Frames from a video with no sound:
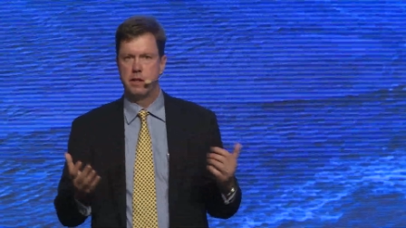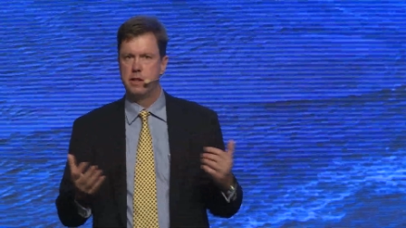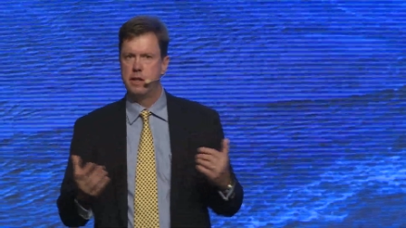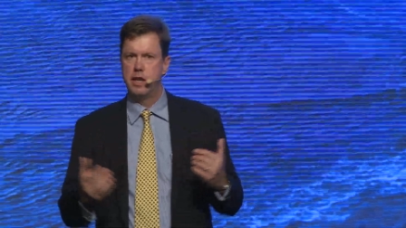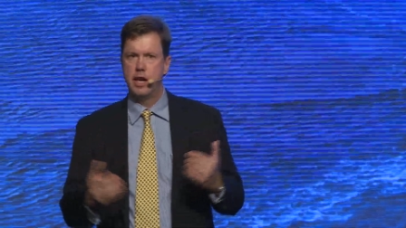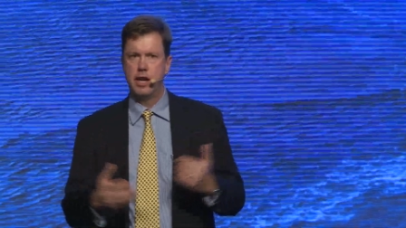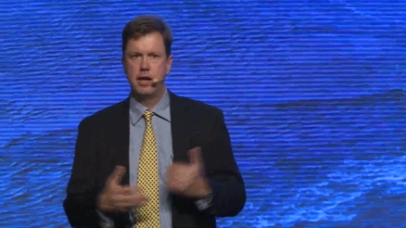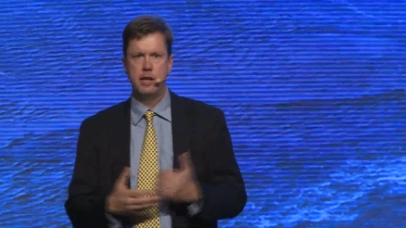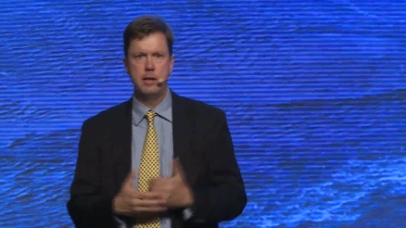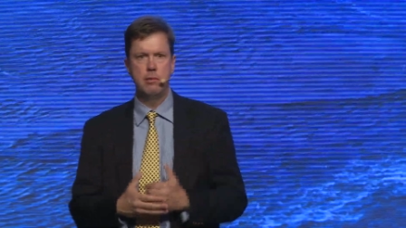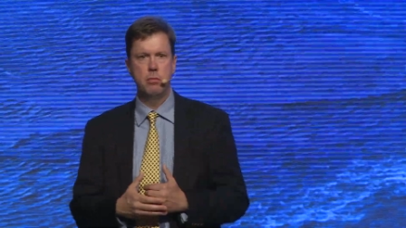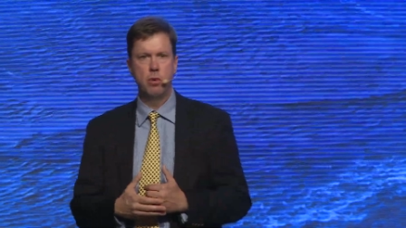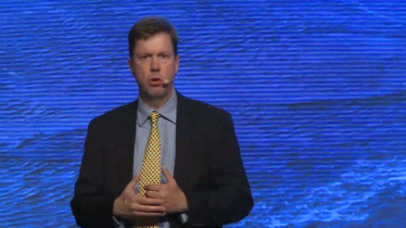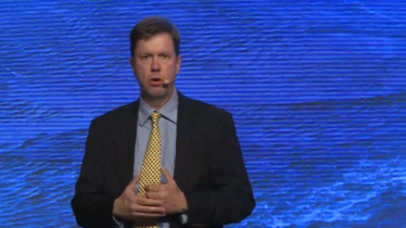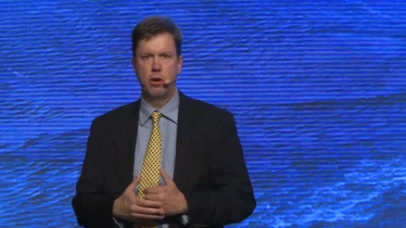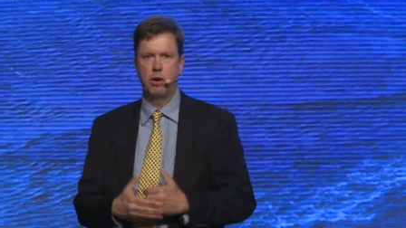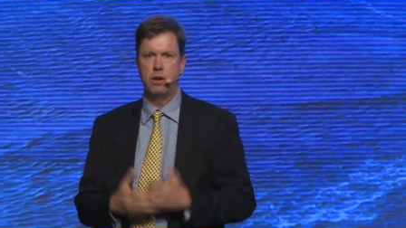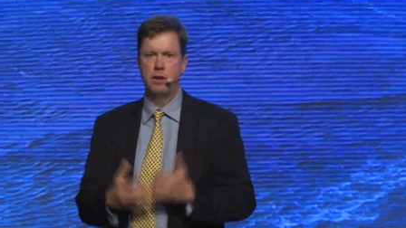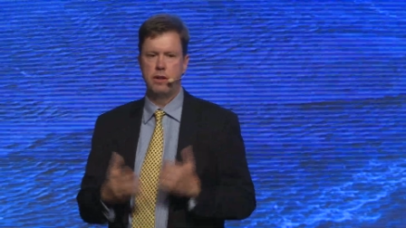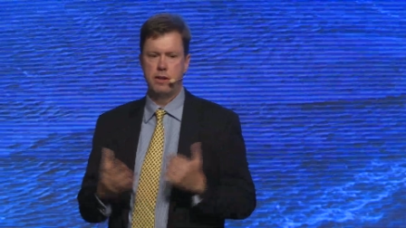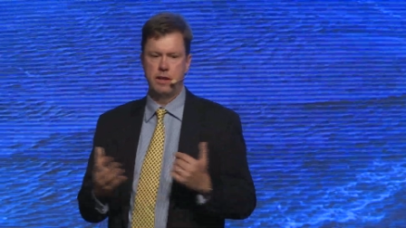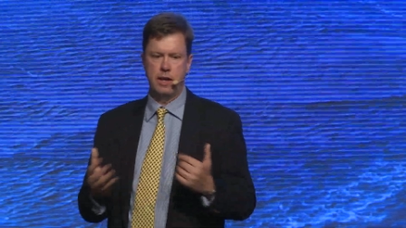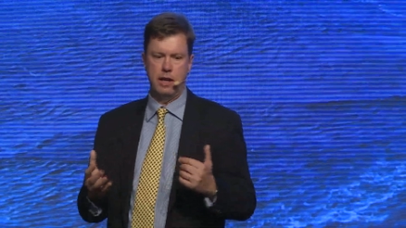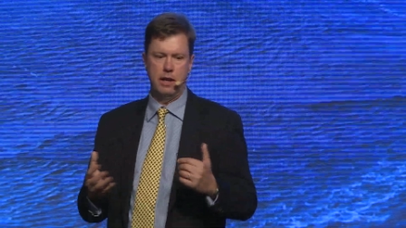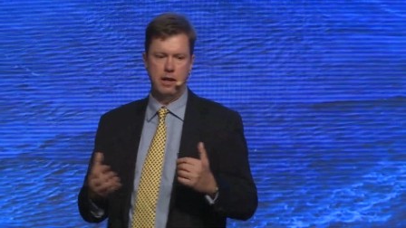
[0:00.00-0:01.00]
Not anymore.
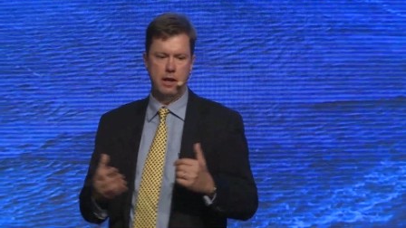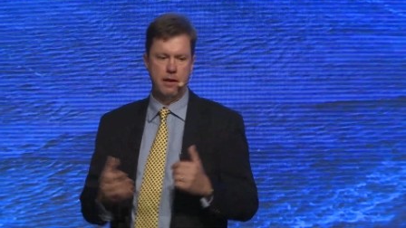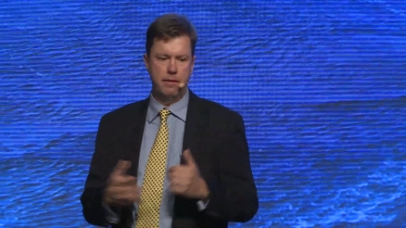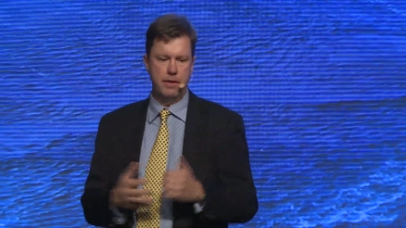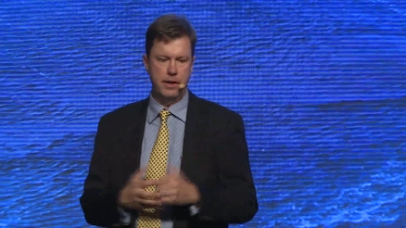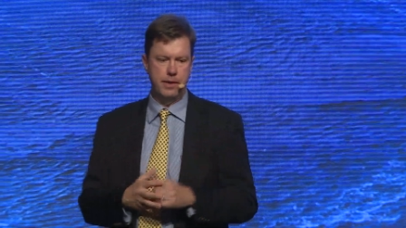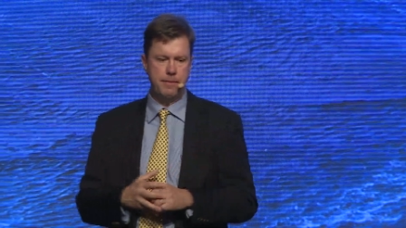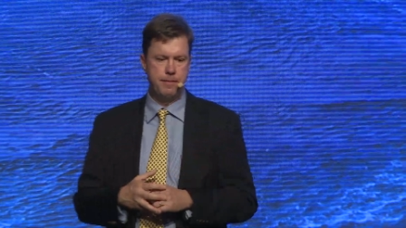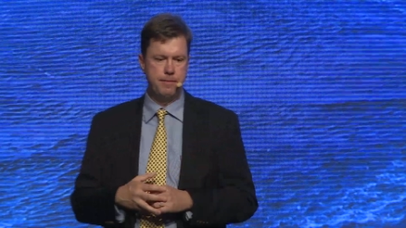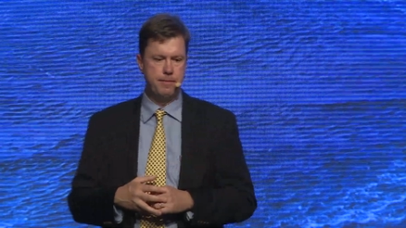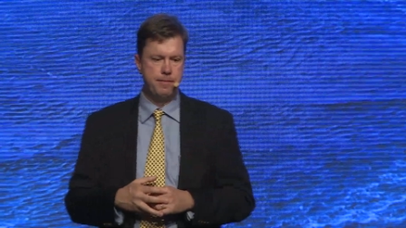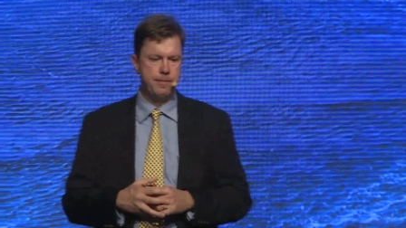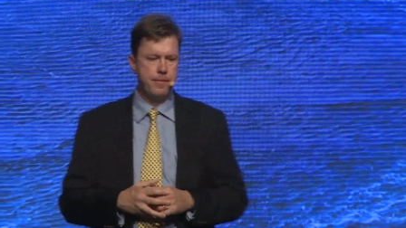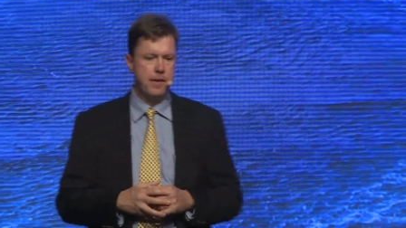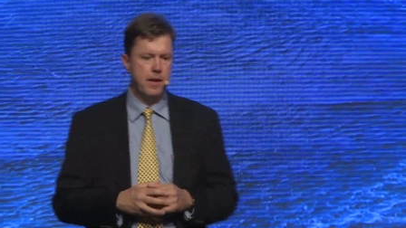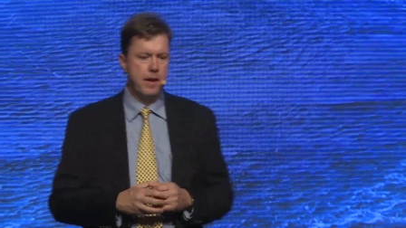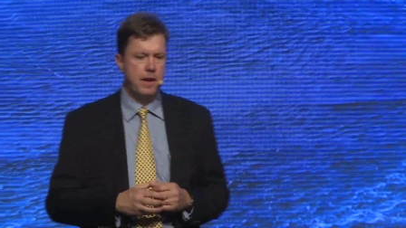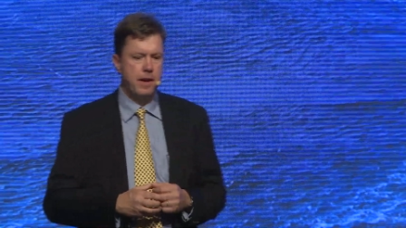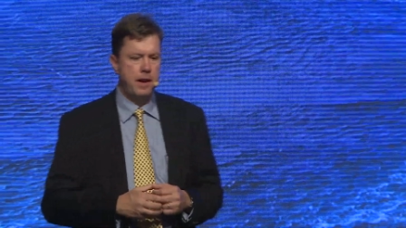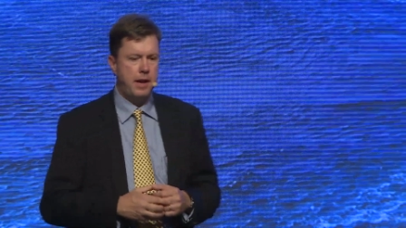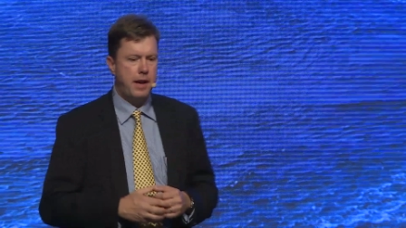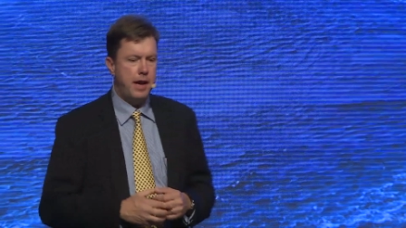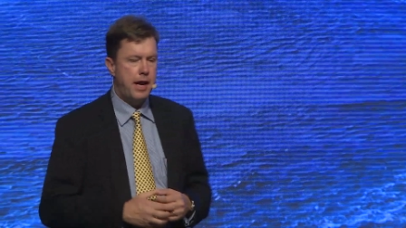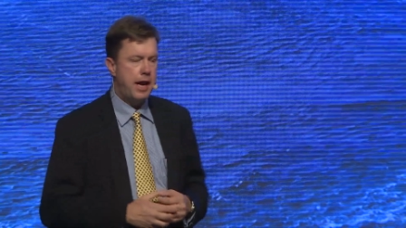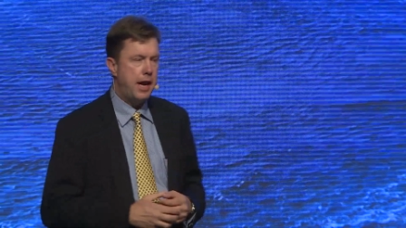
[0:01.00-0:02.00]
They love it.
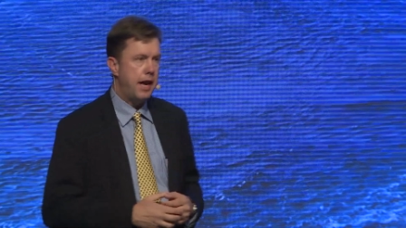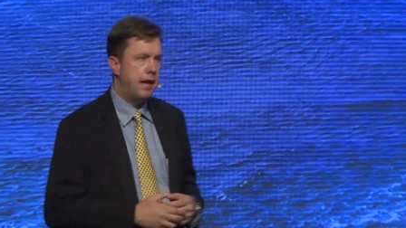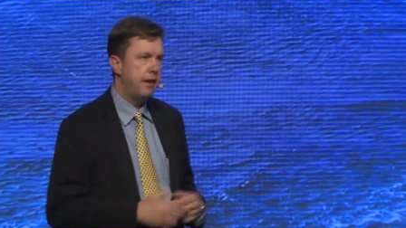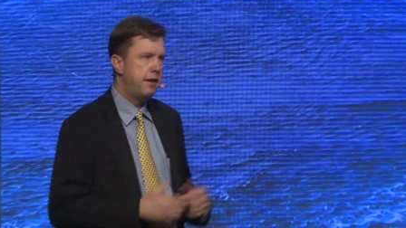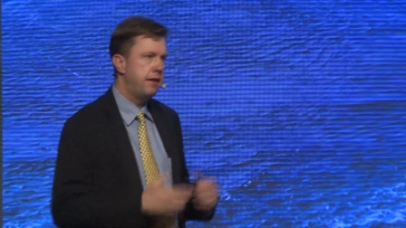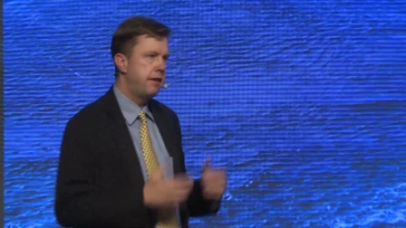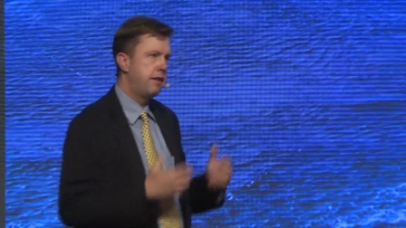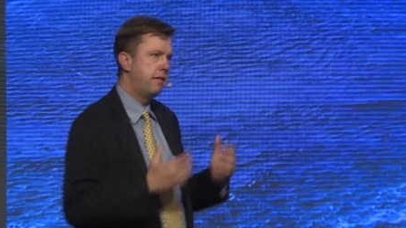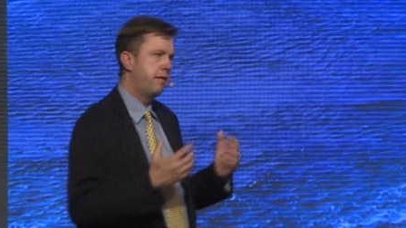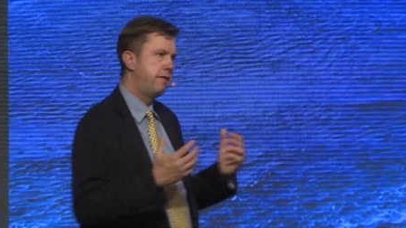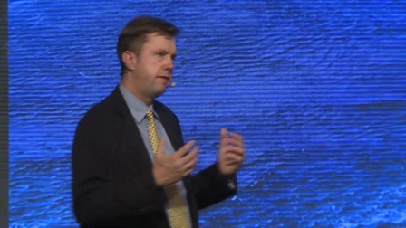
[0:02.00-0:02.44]
And